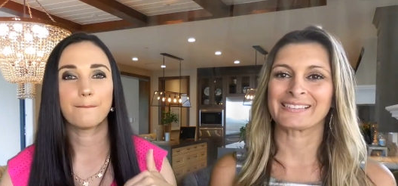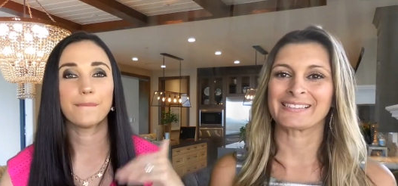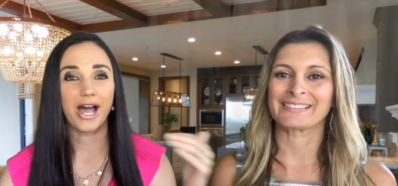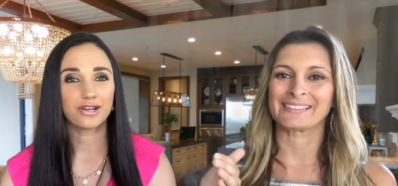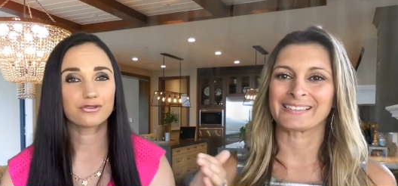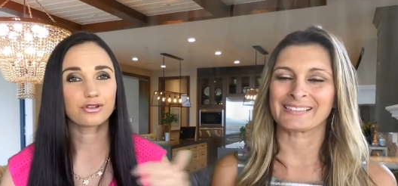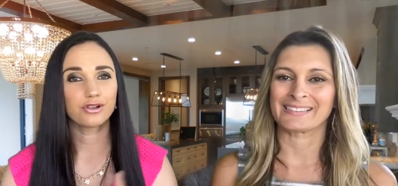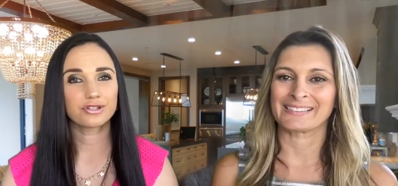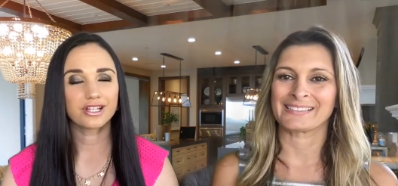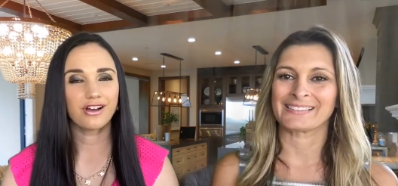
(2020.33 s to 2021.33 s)
Speaker 1: buyer's
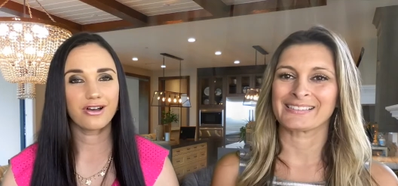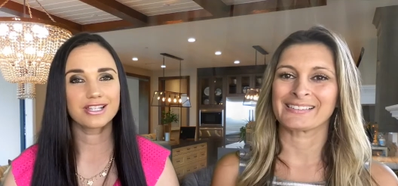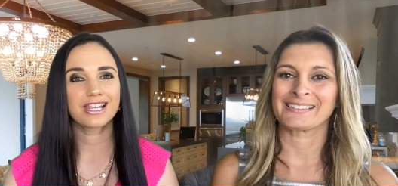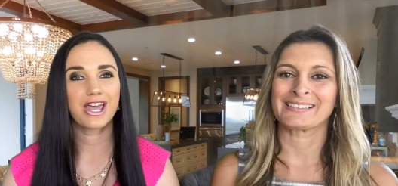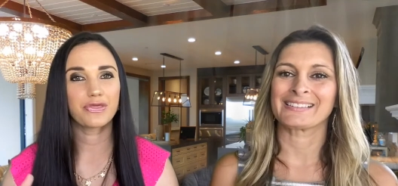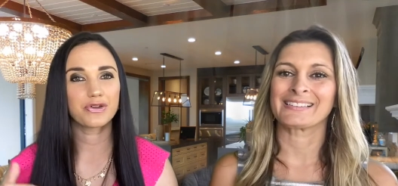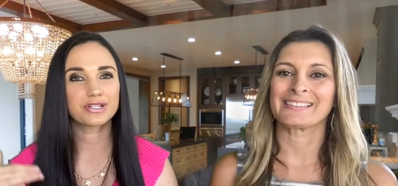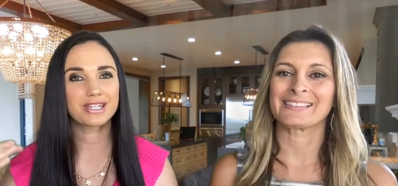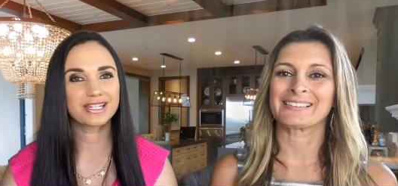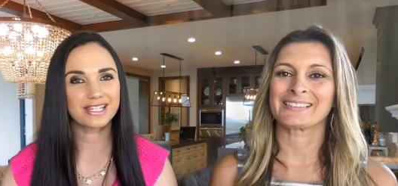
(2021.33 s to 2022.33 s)
closing costs and there's
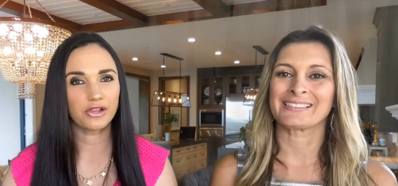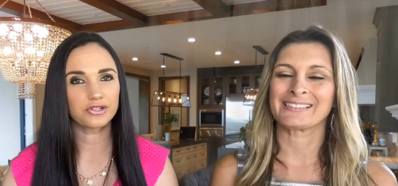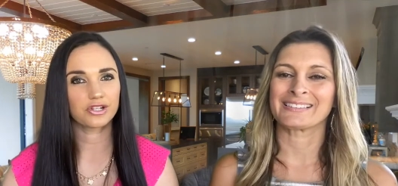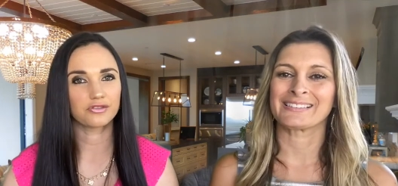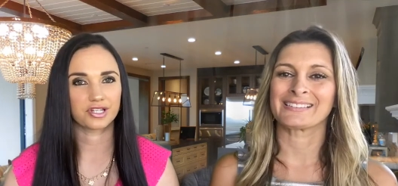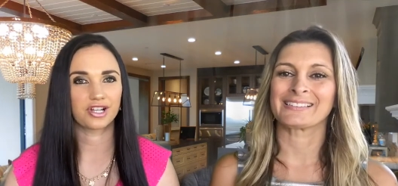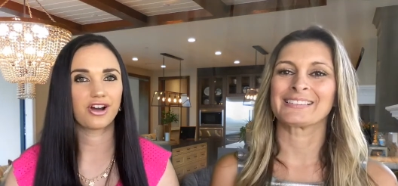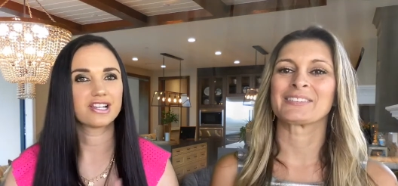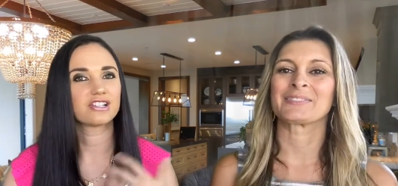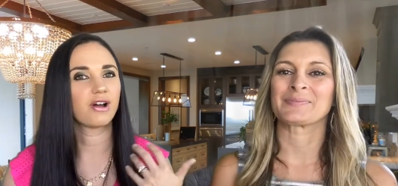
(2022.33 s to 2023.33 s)
the seller's closing
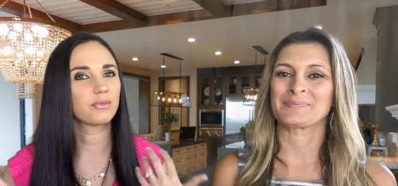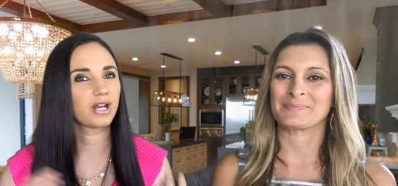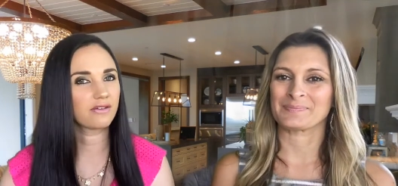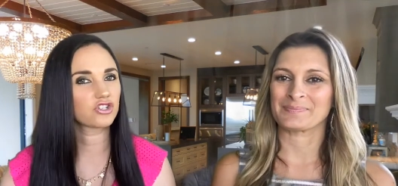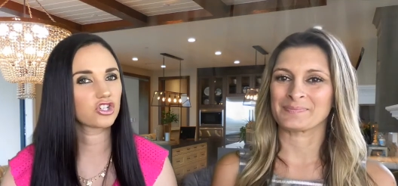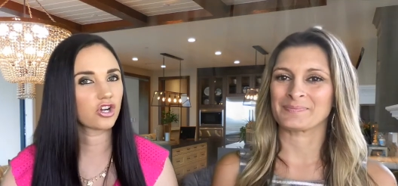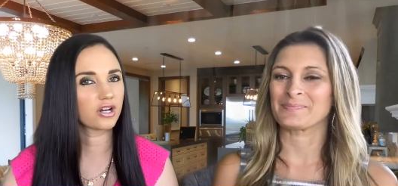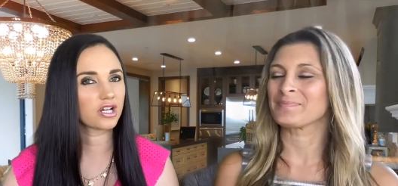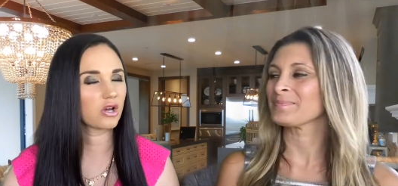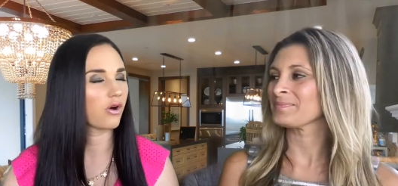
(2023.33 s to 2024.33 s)
costs so I'm gonna have
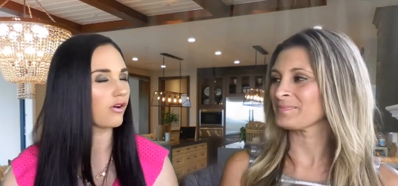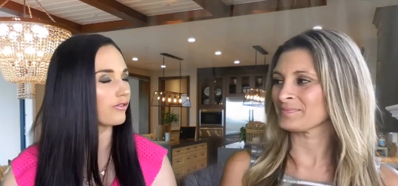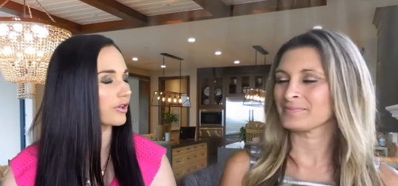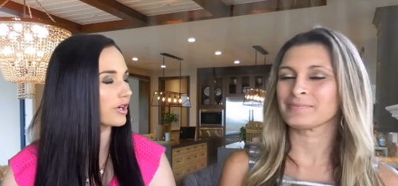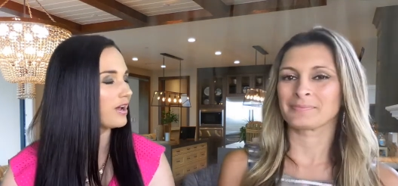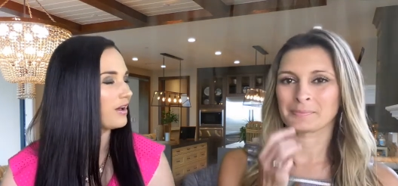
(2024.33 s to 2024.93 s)
Shawna go over